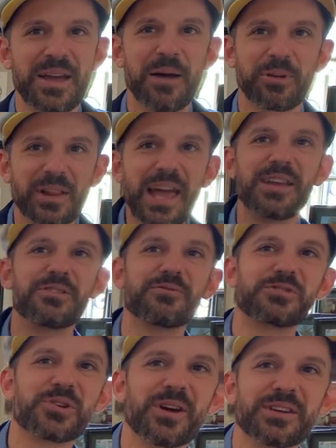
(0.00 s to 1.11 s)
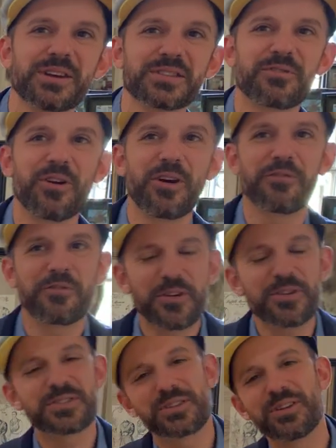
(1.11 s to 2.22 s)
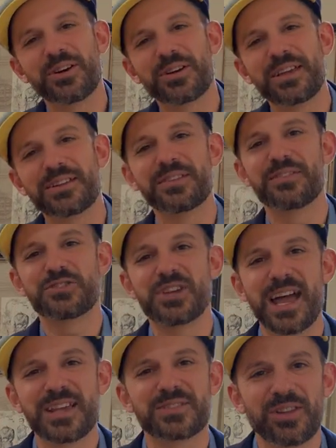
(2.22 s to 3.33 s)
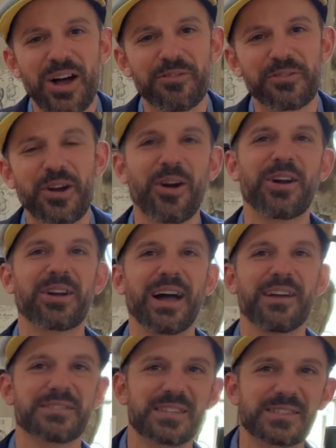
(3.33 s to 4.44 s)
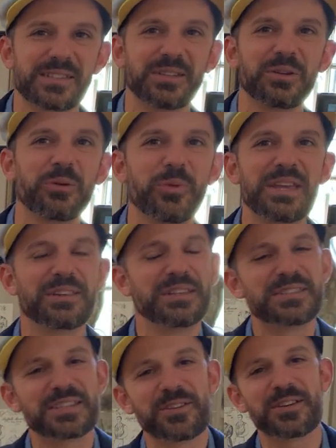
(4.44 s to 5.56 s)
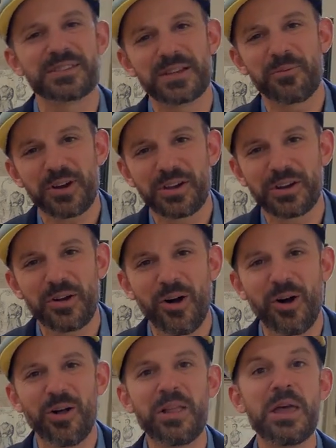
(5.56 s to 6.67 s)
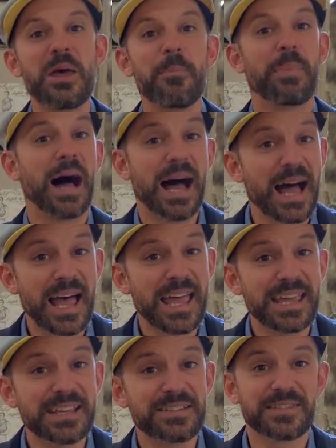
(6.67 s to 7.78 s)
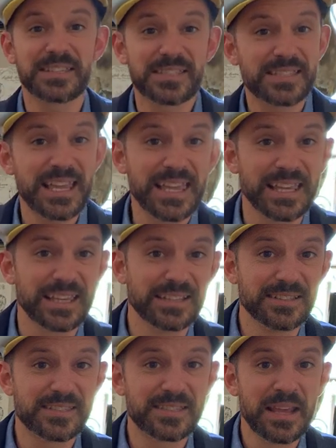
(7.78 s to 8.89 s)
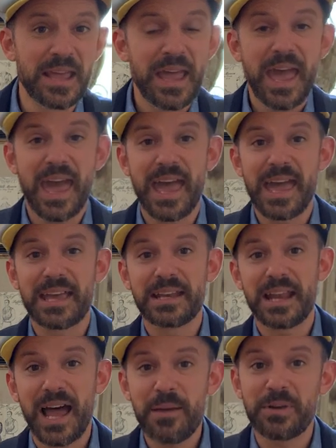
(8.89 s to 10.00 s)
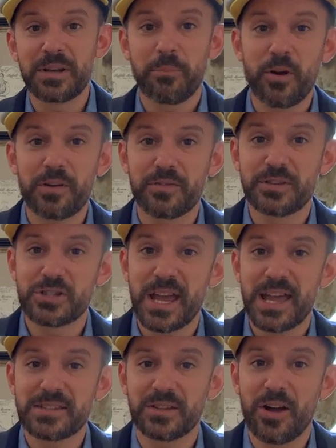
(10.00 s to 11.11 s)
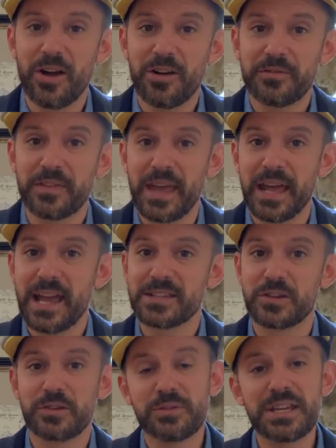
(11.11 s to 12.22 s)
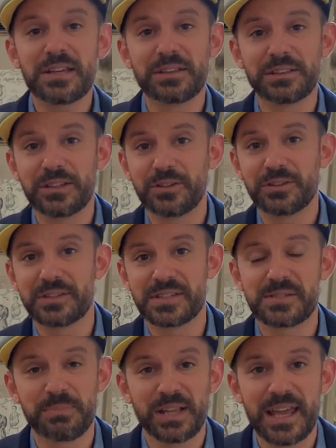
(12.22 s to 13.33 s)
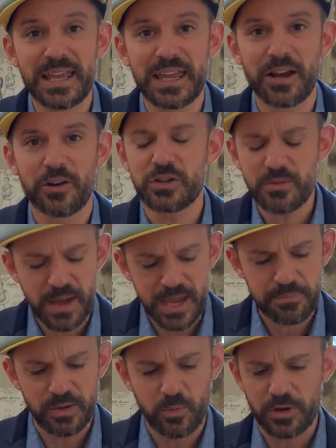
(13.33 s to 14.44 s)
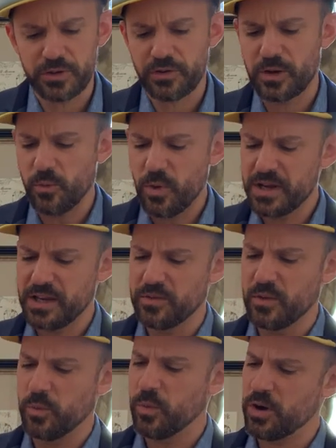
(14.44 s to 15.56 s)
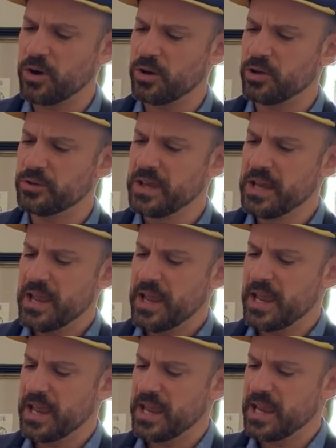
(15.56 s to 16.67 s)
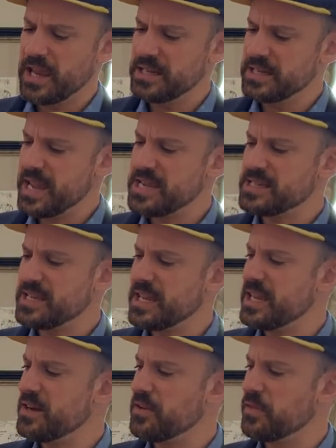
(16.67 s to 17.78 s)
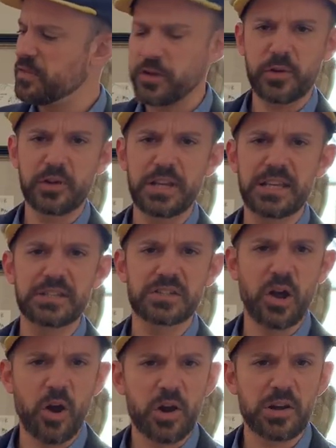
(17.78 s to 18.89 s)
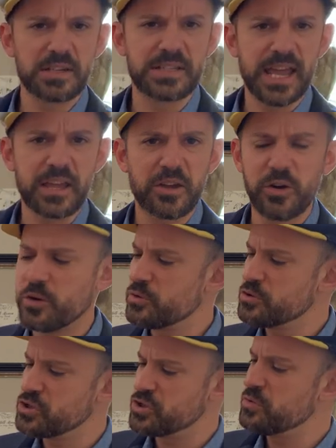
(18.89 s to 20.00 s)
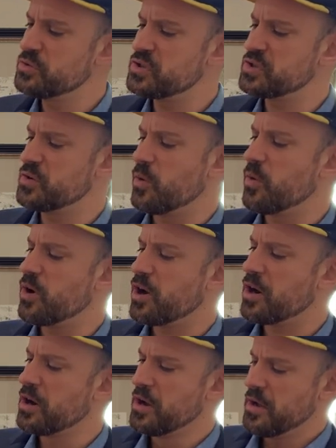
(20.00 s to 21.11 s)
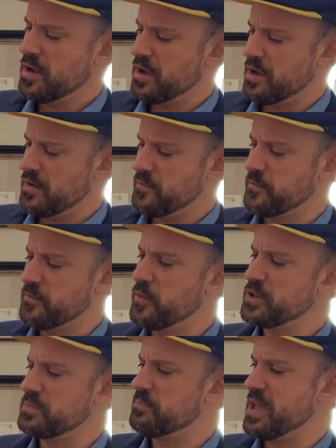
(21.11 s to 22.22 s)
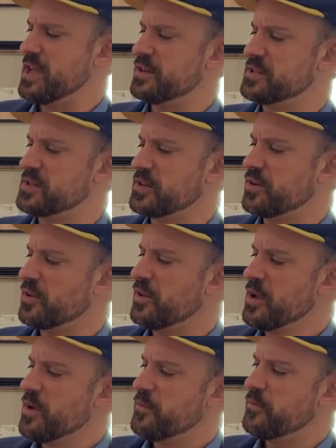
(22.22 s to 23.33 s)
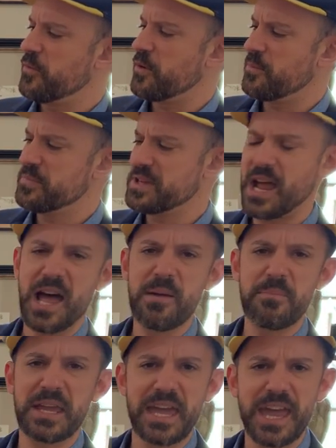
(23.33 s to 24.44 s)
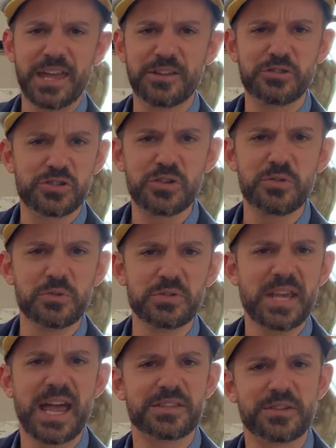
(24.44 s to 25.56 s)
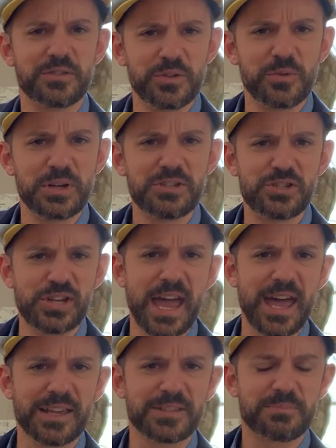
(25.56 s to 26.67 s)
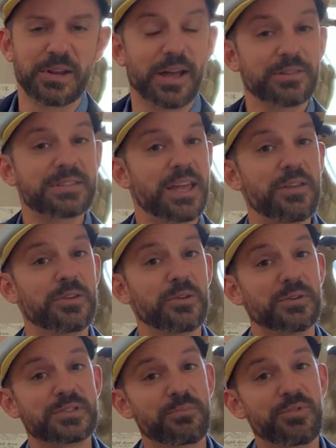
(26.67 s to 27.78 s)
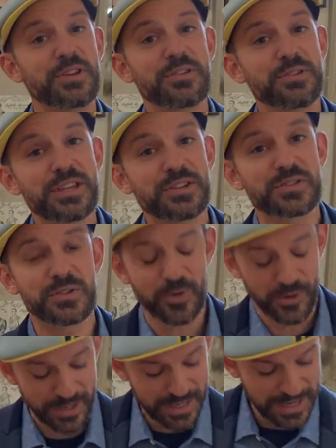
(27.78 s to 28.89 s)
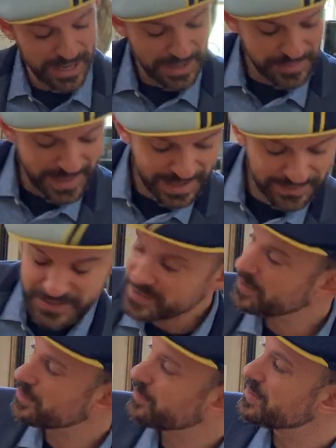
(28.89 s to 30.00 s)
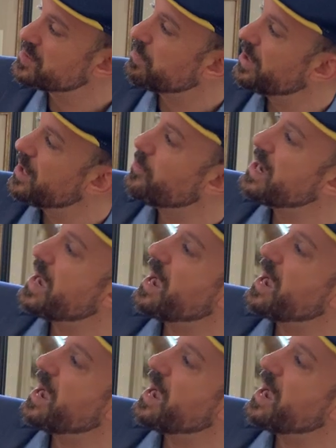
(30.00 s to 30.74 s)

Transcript: I'm glad you've joined us for our first look into the Jazz Loft archives. This is a little weekly series that we're going to call Behind the Scenes and I'm in a part of the Jazz Loft that has a unique little display here. And you might be wondering what in the world a 1930s Art Deco shoe store uh, foot pedestal from Thom McAn shoes has to do with jazz. But I'll tell you, it's a pretty unique story that this little display we